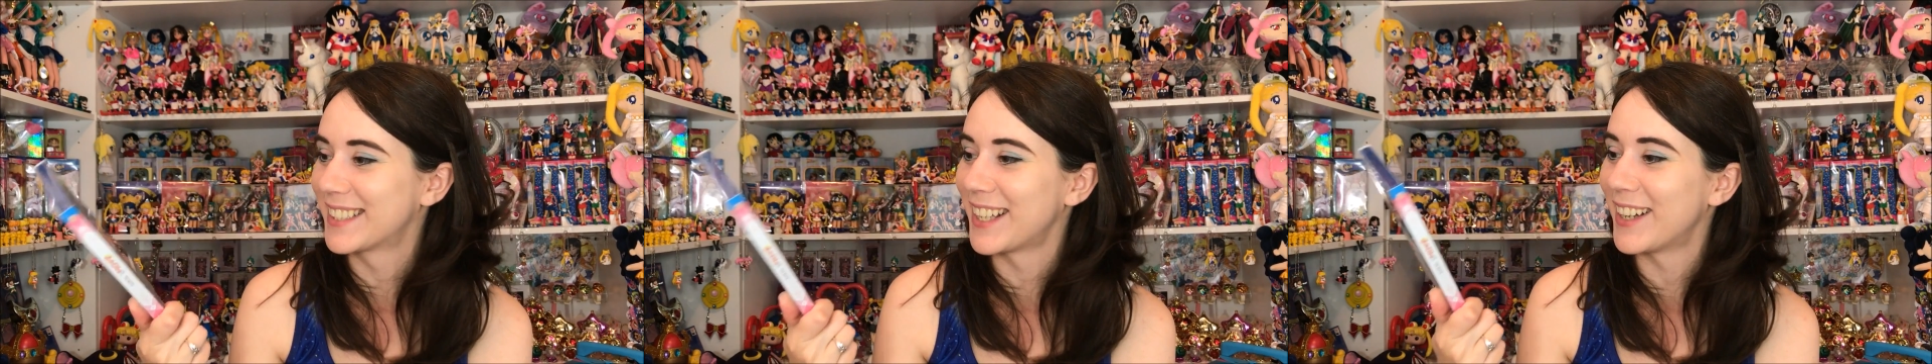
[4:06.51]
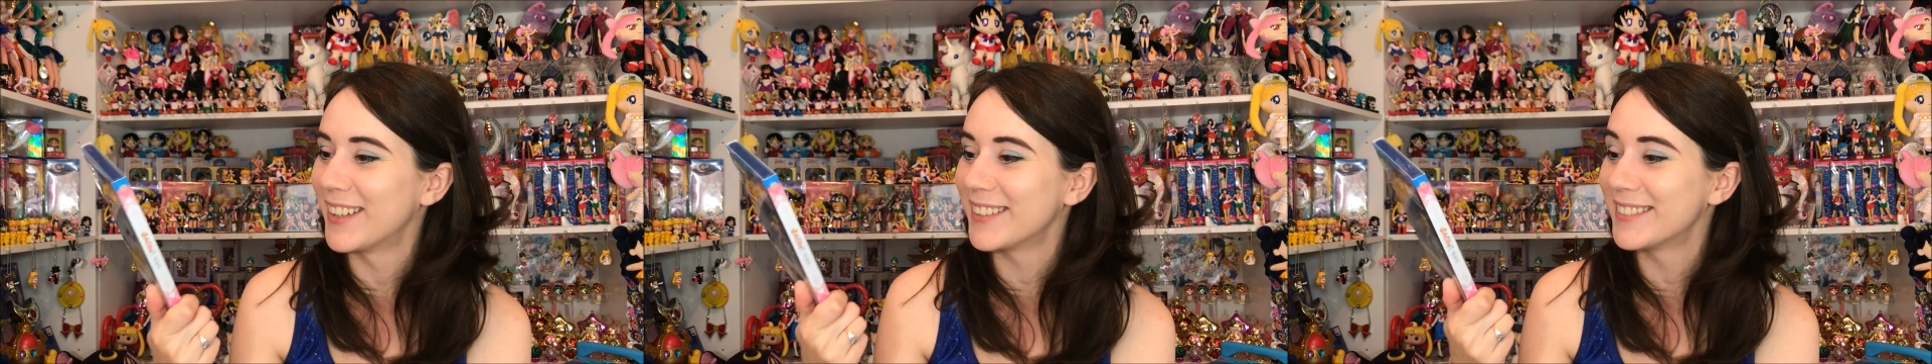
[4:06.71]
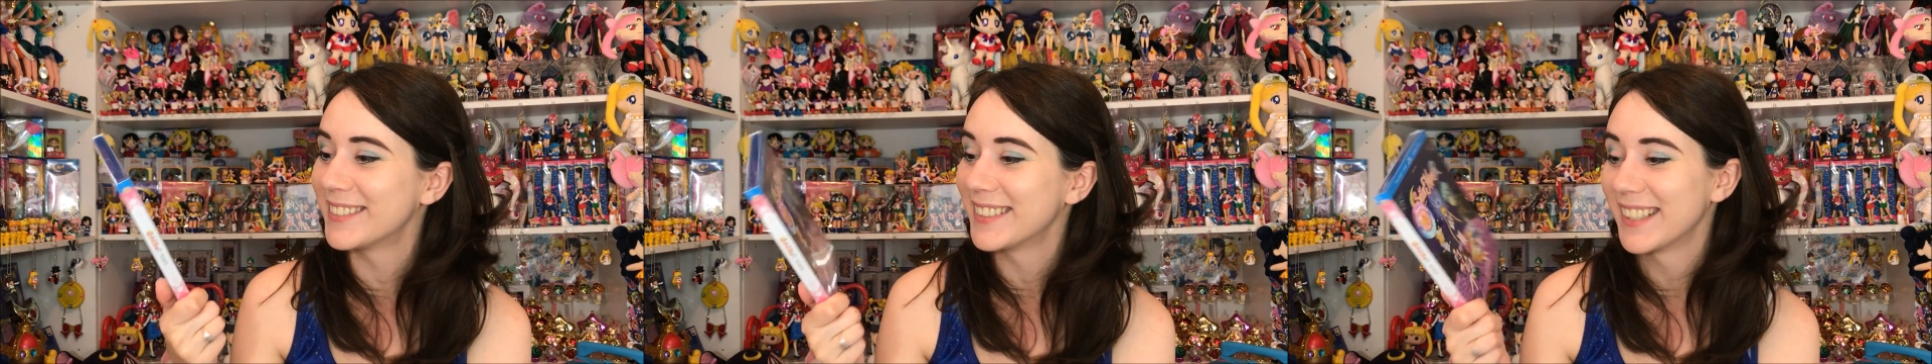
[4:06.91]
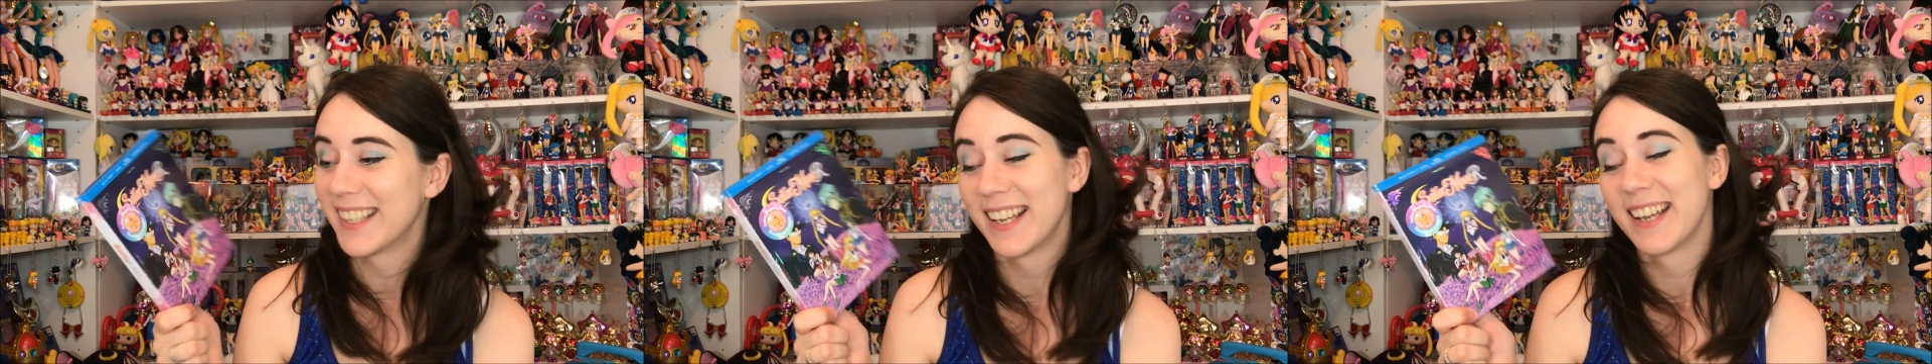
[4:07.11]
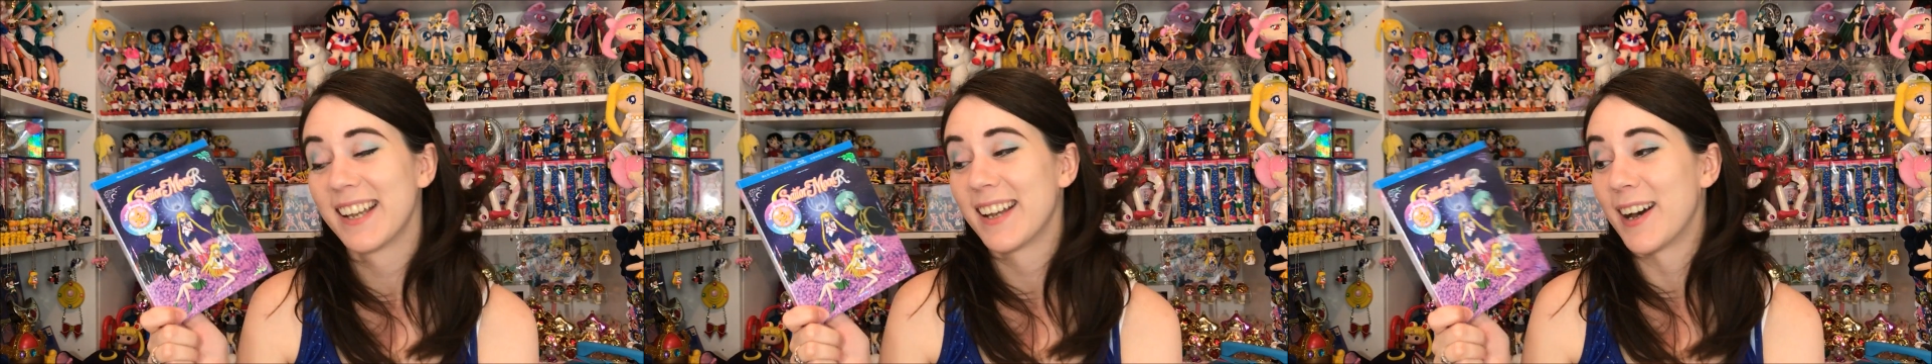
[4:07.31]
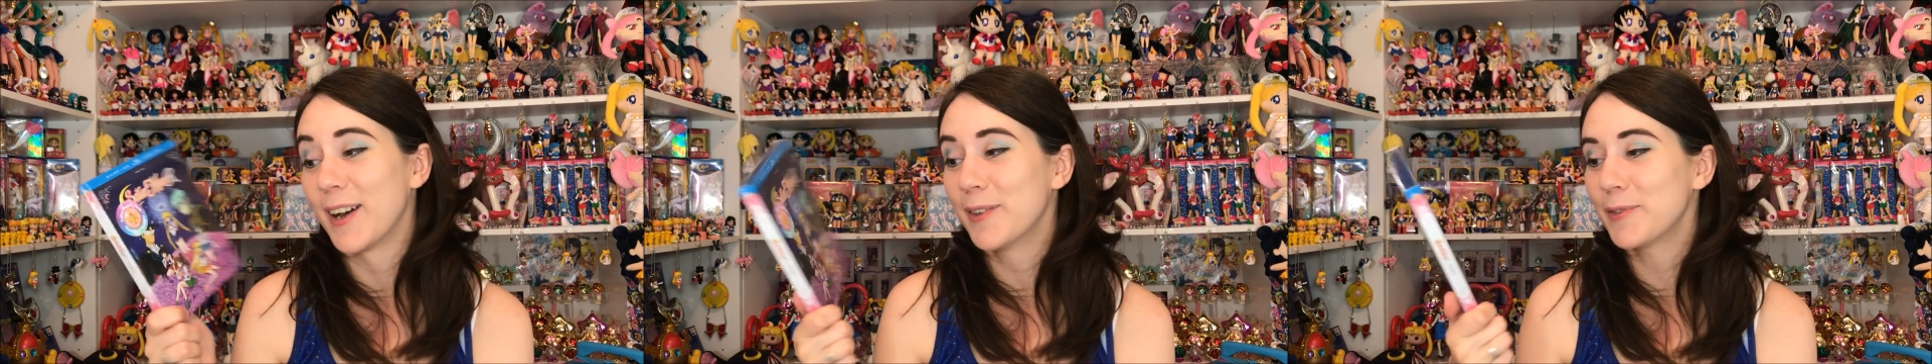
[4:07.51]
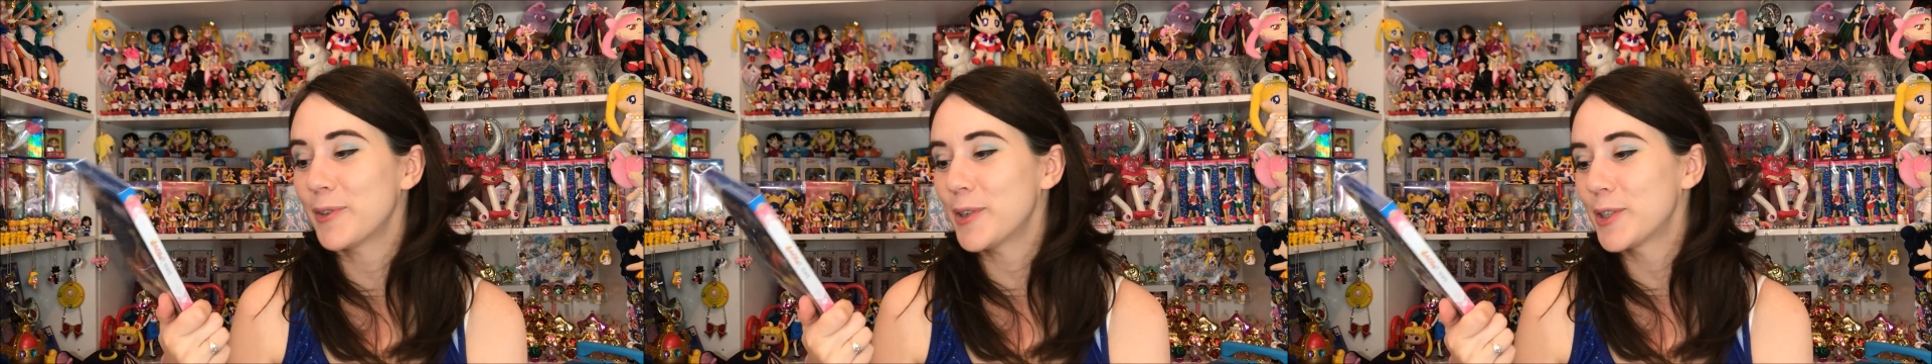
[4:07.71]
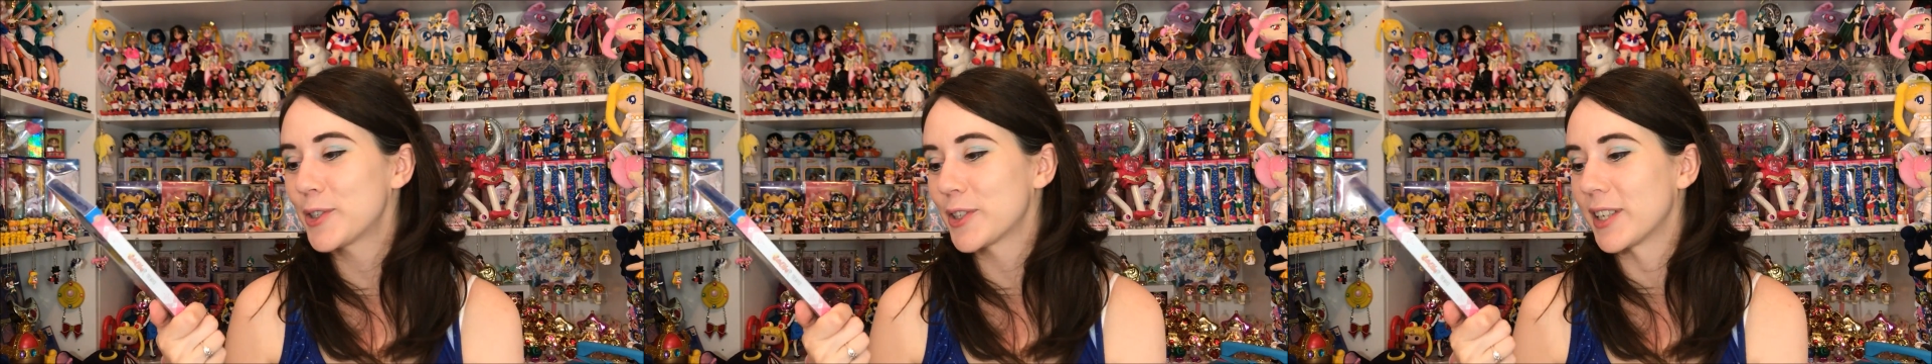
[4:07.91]
so,
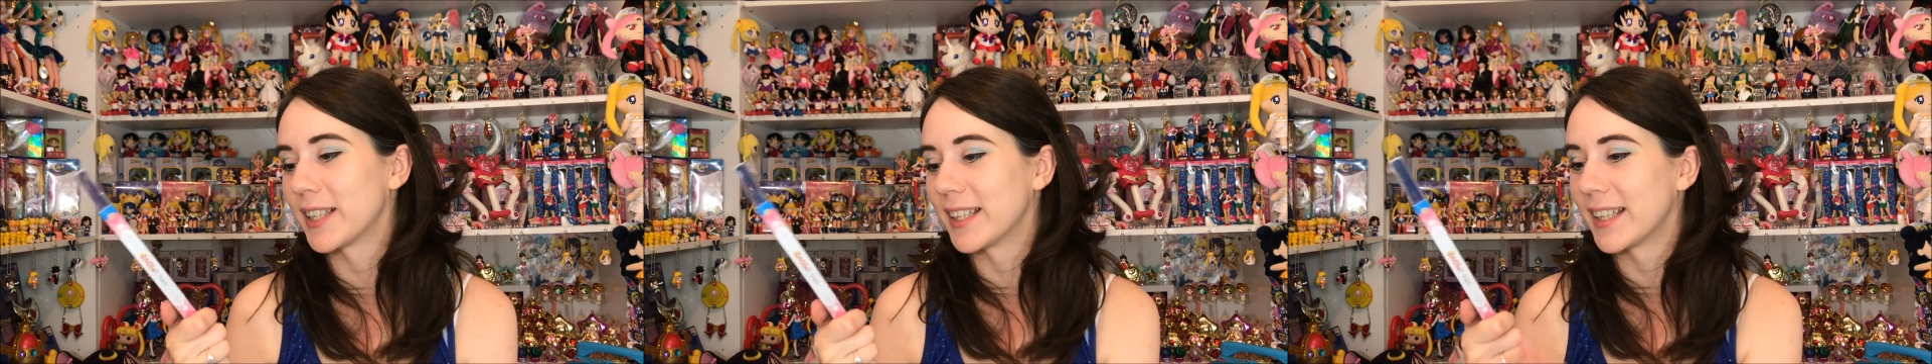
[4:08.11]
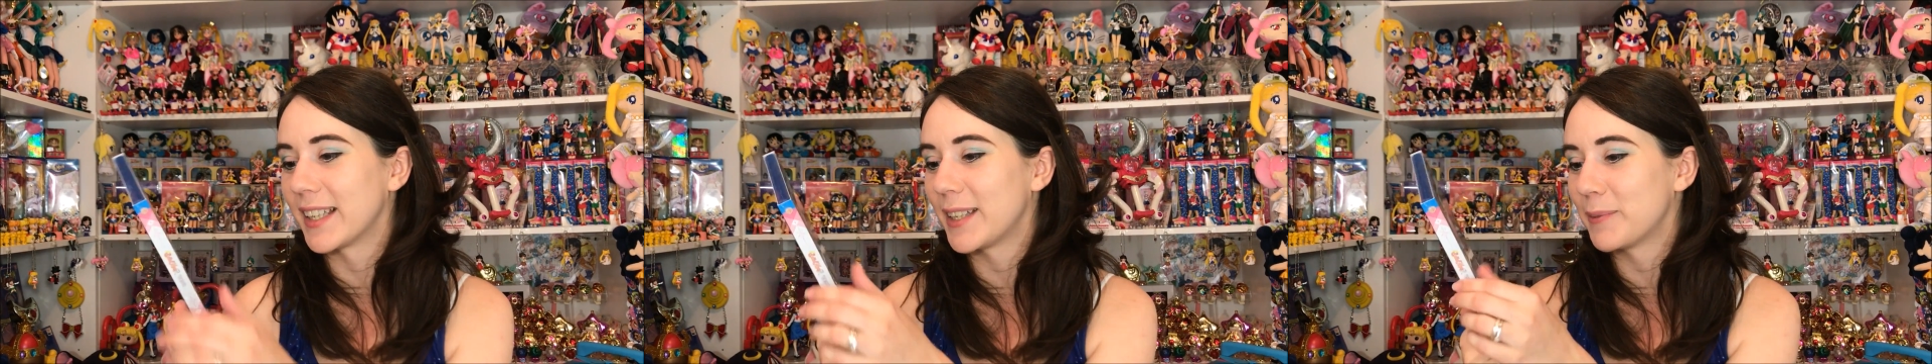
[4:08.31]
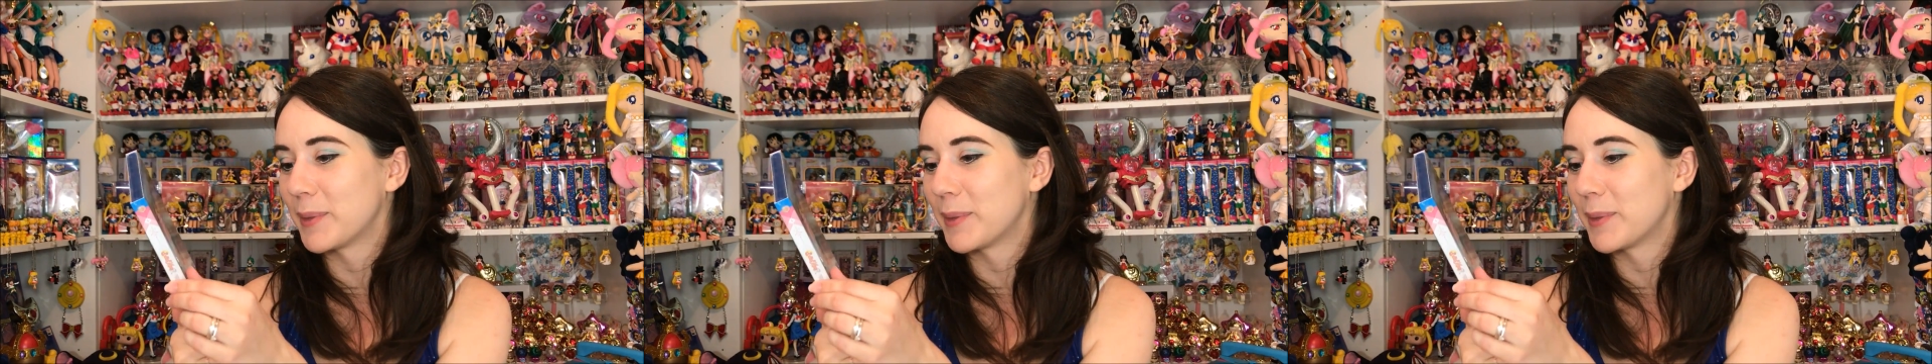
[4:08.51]
unfortunately,